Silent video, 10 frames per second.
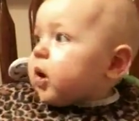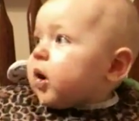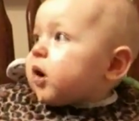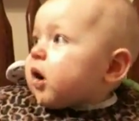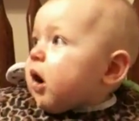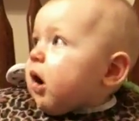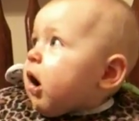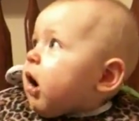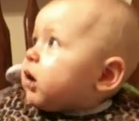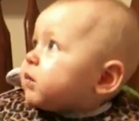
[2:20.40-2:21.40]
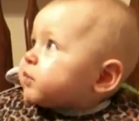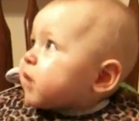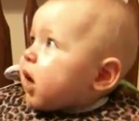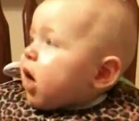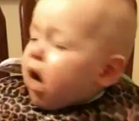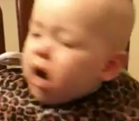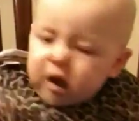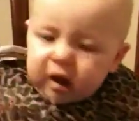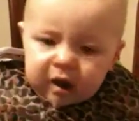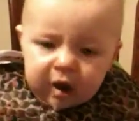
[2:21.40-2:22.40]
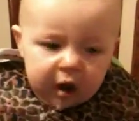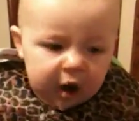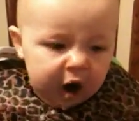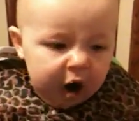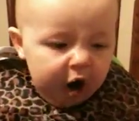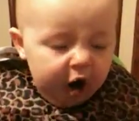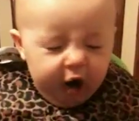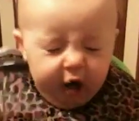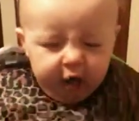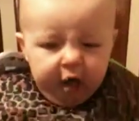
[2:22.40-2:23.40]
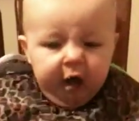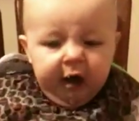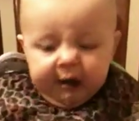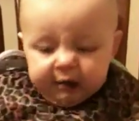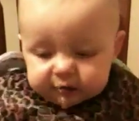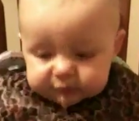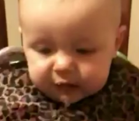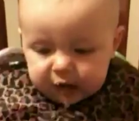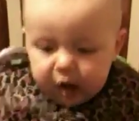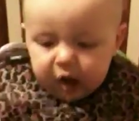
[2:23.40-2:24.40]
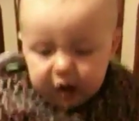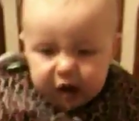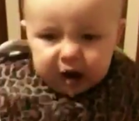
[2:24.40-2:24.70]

It only took Sid 4 spoonfuls of green beans to say, nope, that's enough.